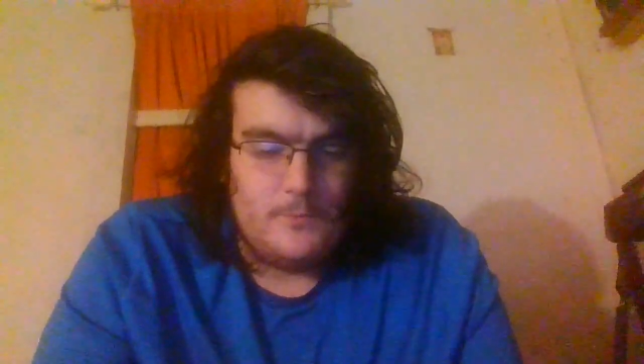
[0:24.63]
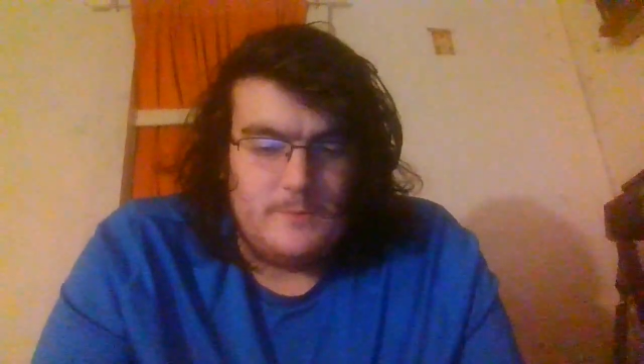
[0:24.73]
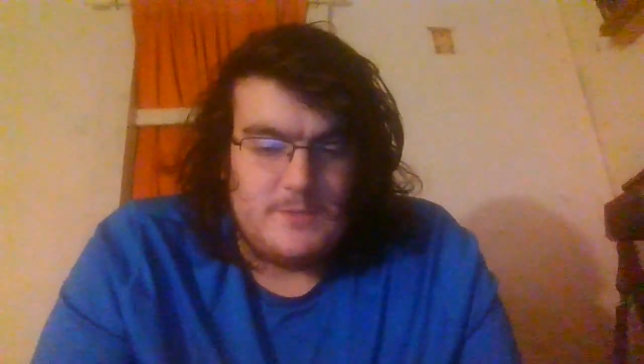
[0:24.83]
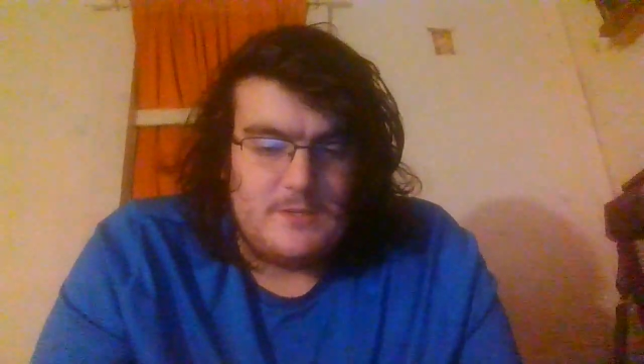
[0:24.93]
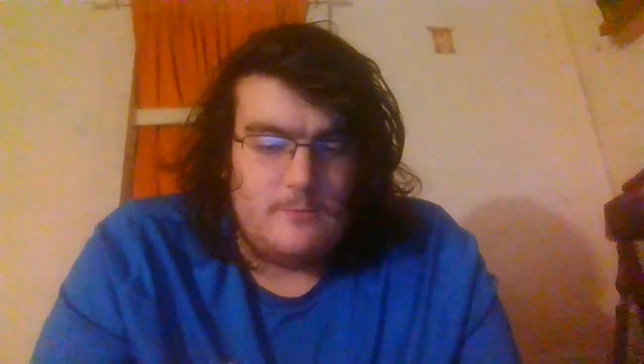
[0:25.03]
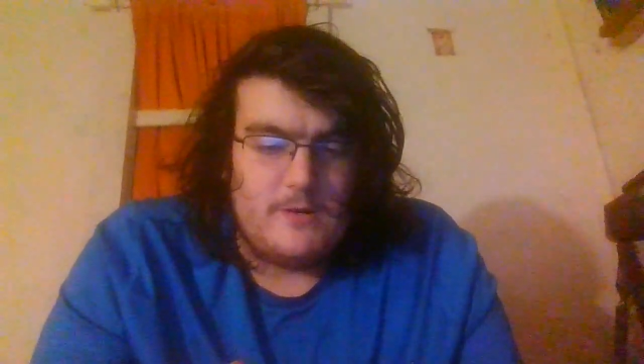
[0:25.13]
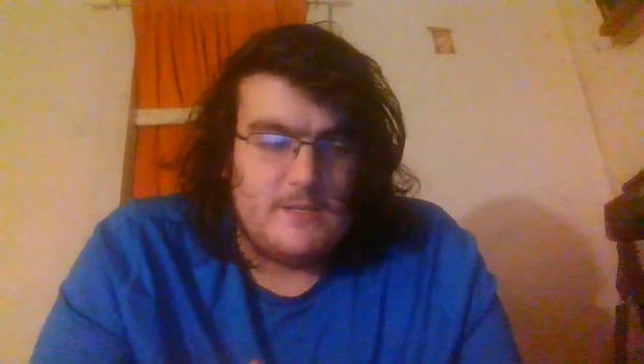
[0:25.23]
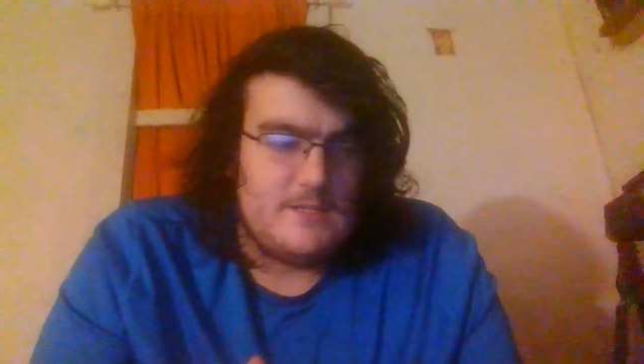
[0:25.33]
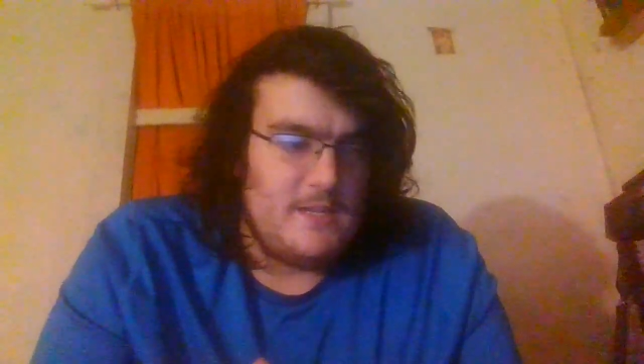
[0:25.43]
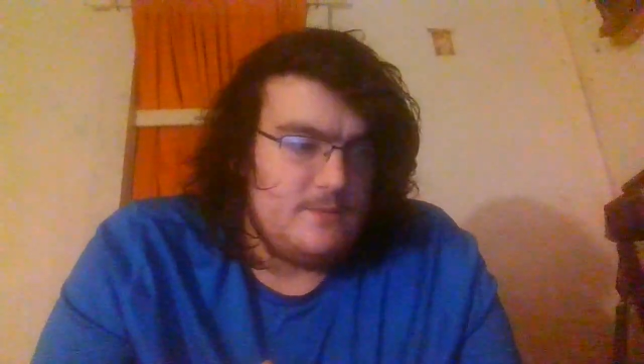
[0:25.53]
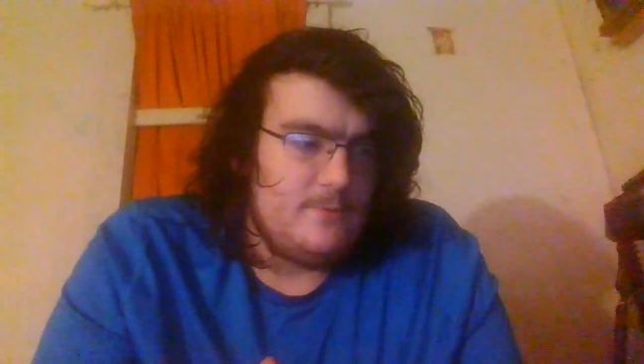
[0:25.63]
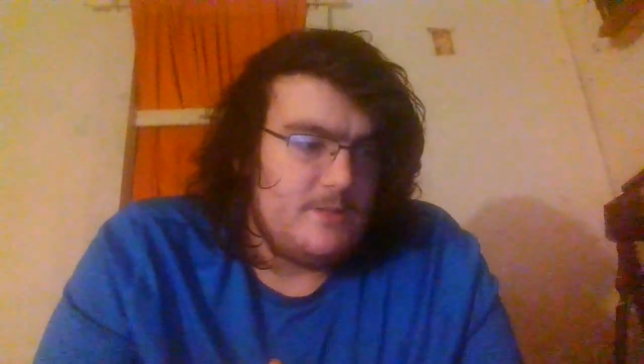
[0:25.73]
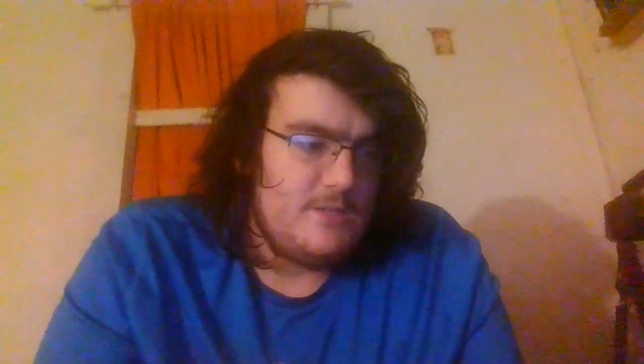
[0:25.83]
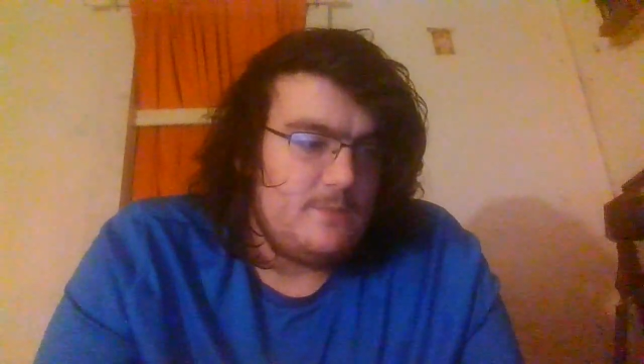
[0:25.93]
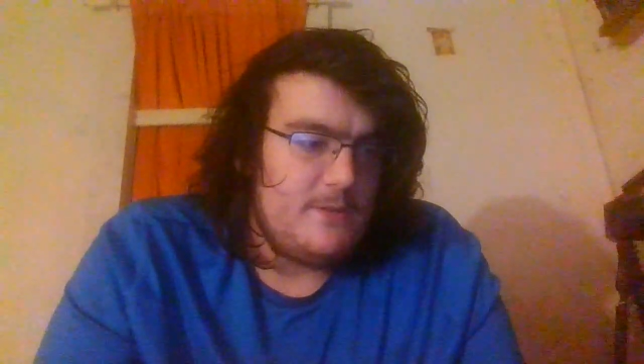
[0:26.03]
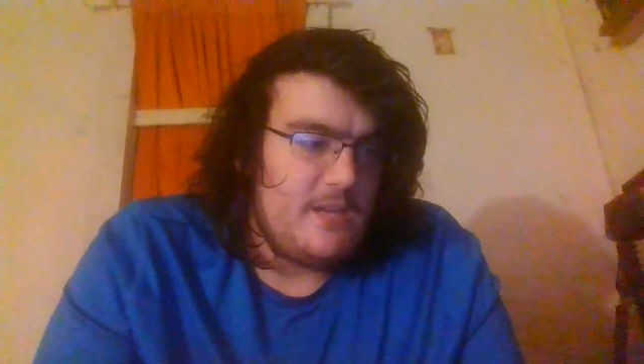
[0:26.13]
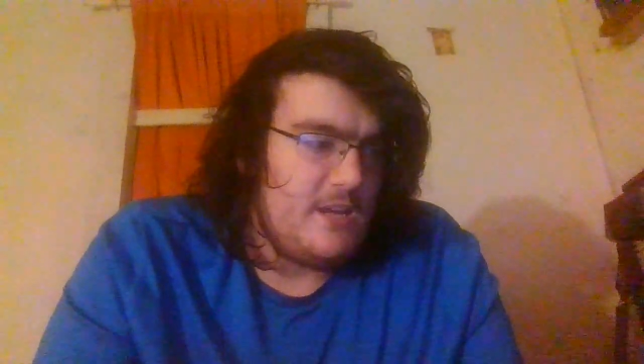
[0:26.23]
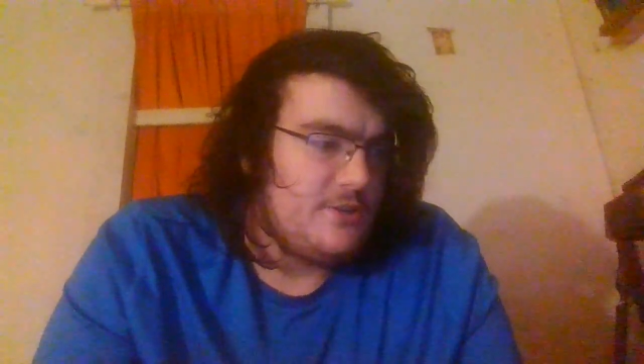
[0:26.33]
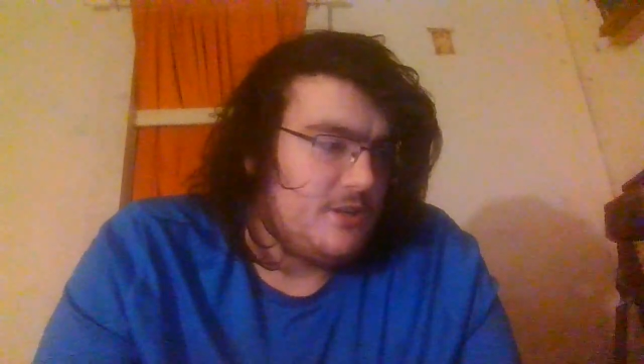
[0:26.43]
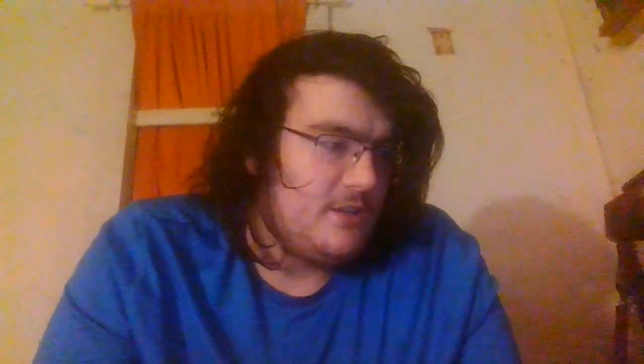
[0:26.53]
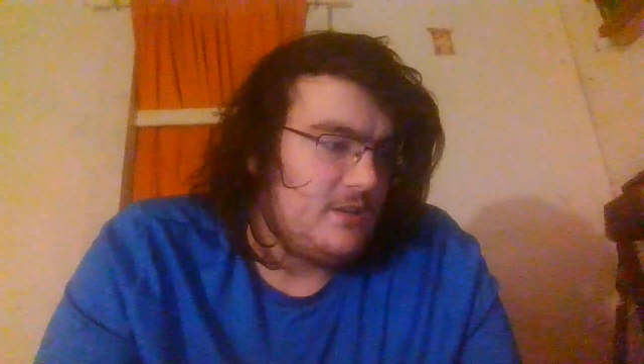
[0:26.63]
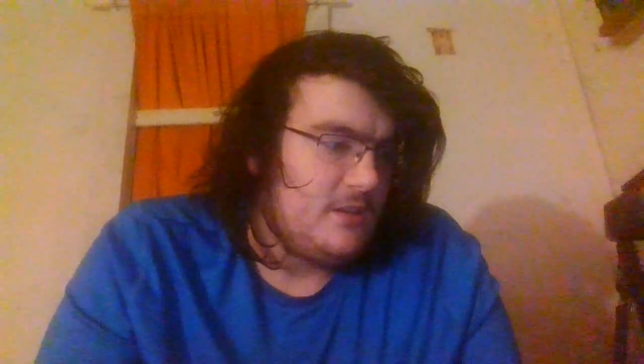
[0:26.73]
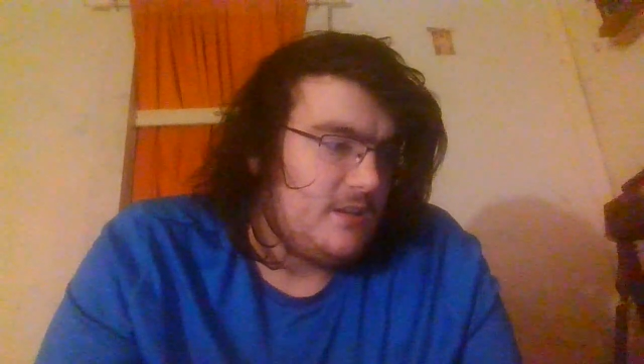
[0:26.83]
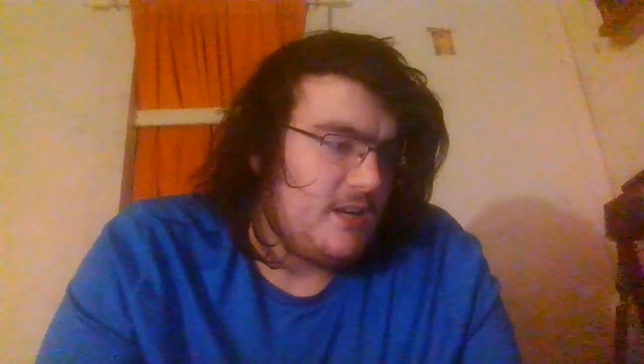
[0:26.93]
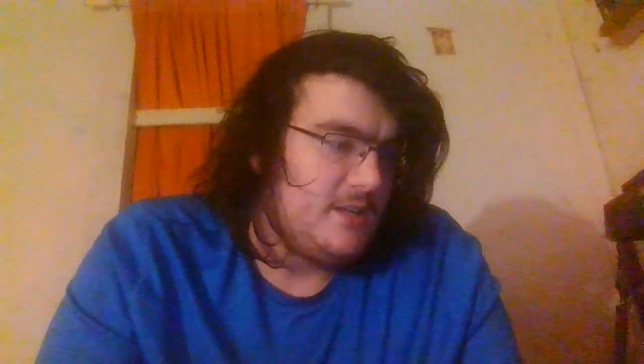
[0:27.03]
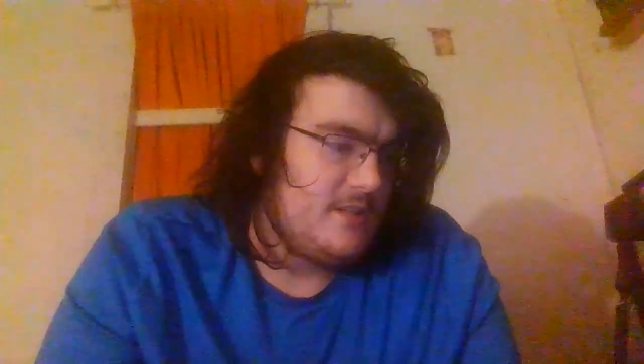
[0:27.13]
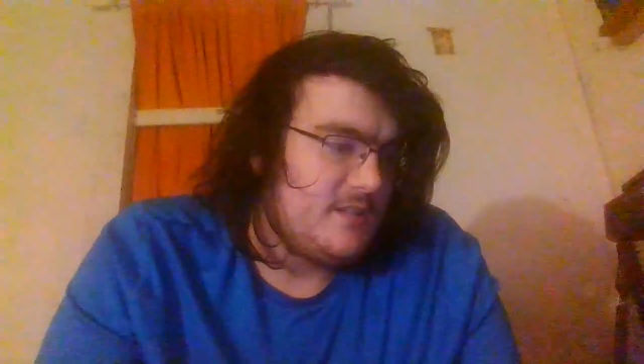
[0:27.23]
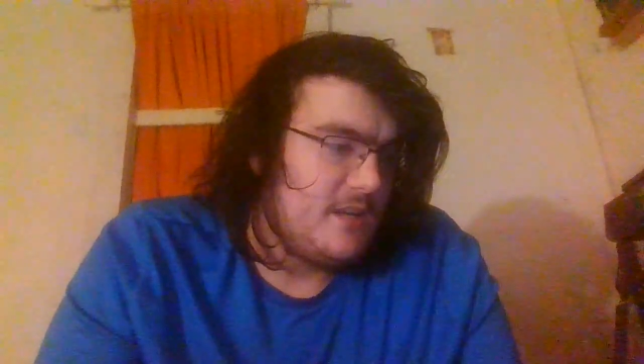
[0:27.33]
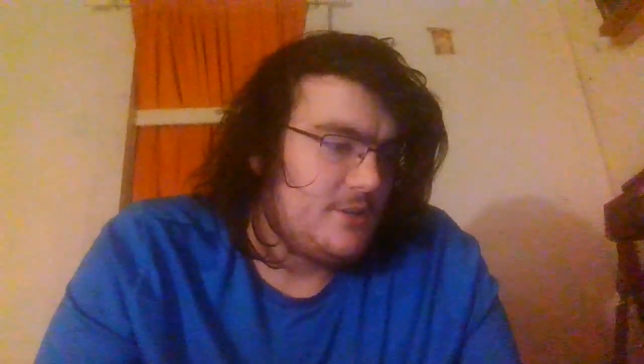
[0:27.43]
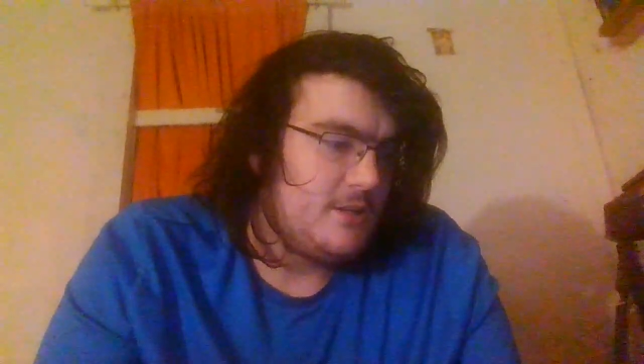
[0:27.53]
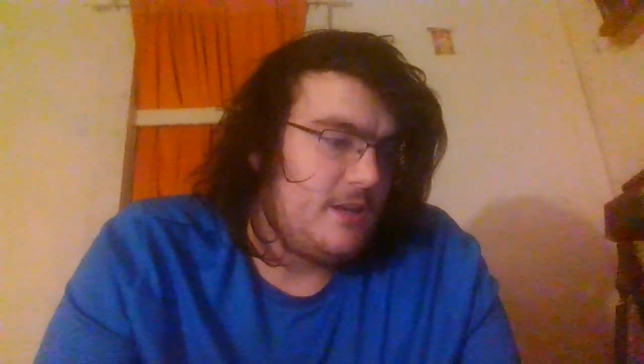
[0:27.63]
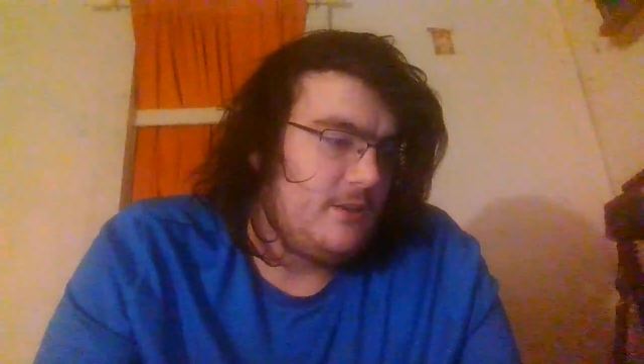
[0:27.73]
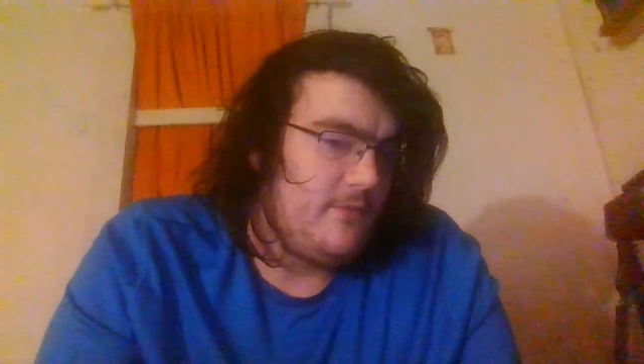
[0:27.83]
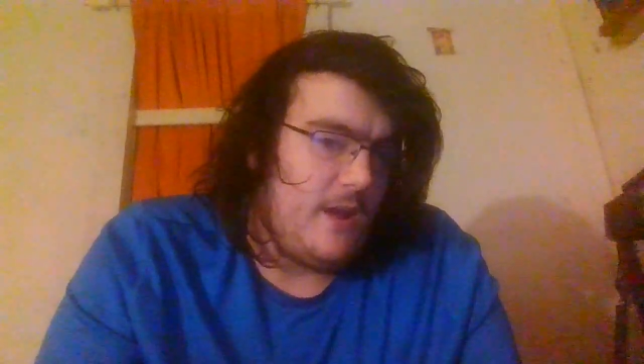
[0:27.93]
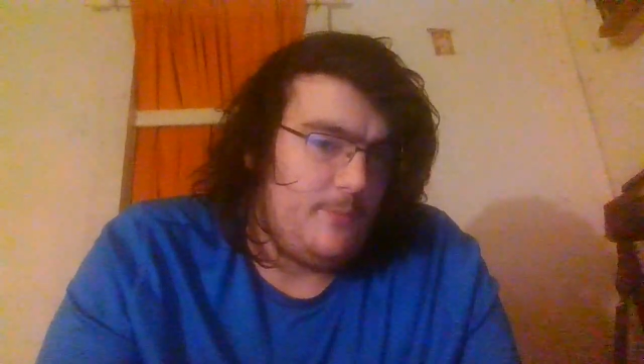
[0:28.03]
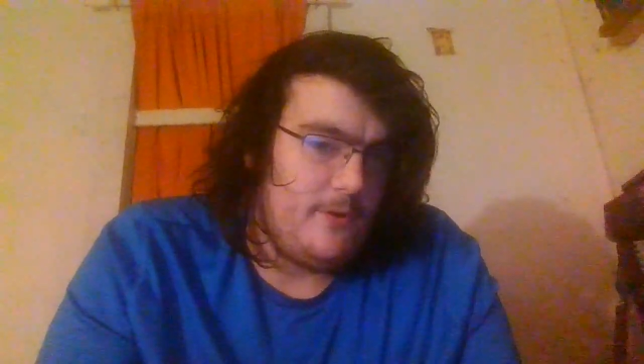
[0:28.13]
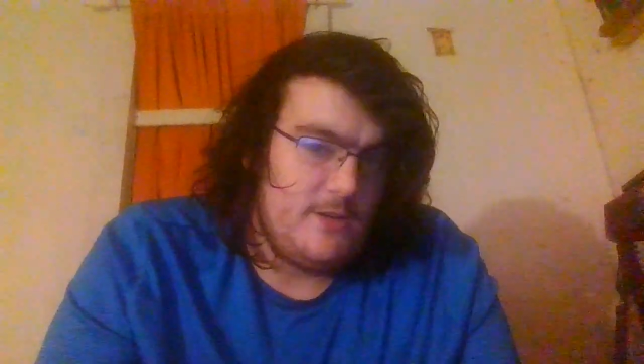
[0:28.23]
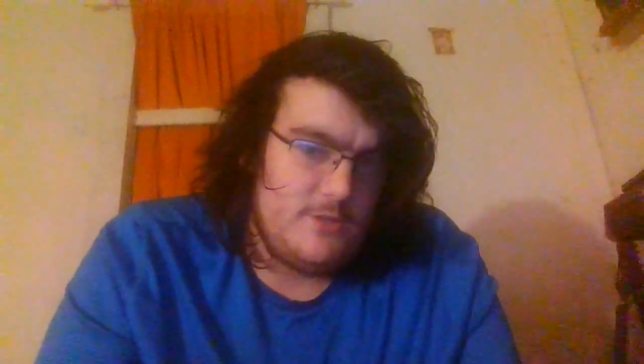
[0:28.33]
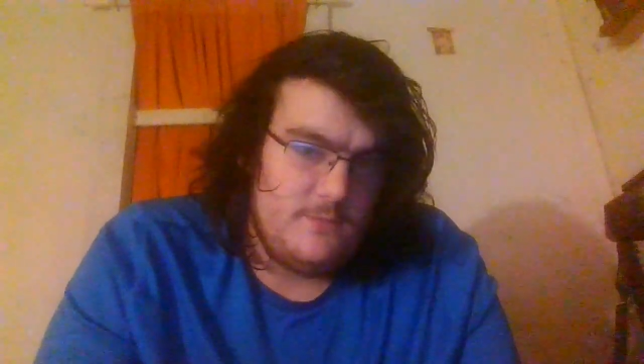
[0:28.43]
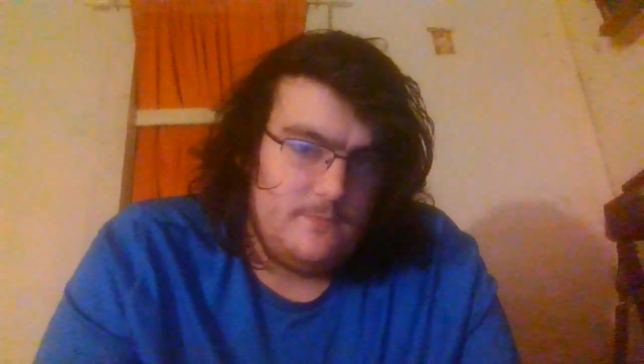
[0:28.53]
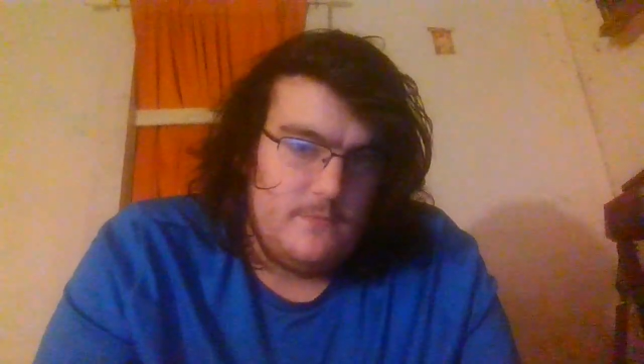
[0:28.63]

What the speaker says: we will see where it says precipitation, condensation, and evaporation.